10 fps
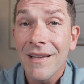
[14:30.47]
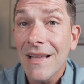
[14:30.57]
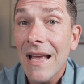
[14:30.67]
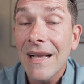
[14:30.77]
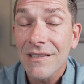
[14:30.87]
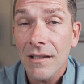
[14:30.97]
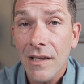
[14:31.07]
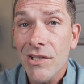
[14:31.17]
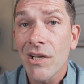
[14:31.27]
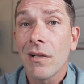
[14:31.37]
and that
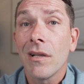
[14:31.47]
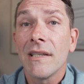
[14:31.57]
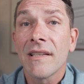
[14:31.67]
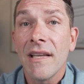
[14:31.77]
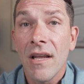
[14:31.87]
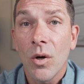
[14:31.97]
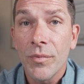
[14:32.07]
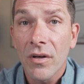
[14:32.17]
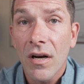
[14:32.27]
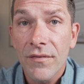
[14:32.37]
escalation clause can
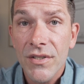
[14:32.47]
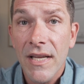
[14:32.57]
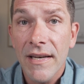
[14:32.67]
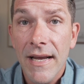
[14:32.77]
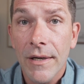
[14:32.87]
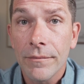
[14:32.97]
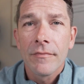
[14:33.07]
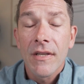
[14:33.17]
help your offer stand out.